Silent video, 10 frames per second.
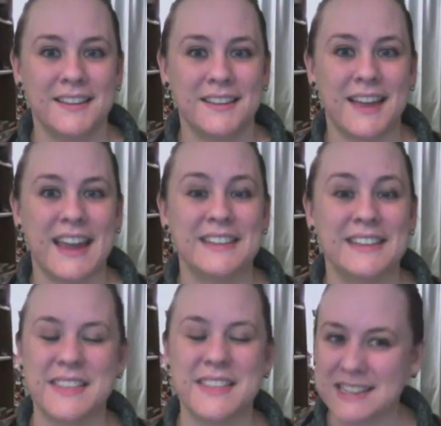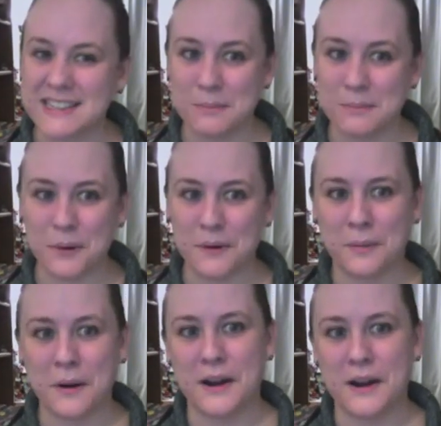Okay, so that's an
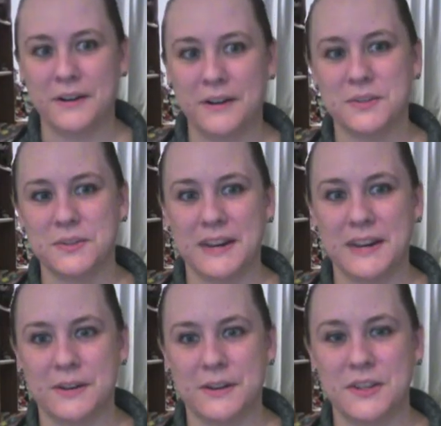important part of our story here,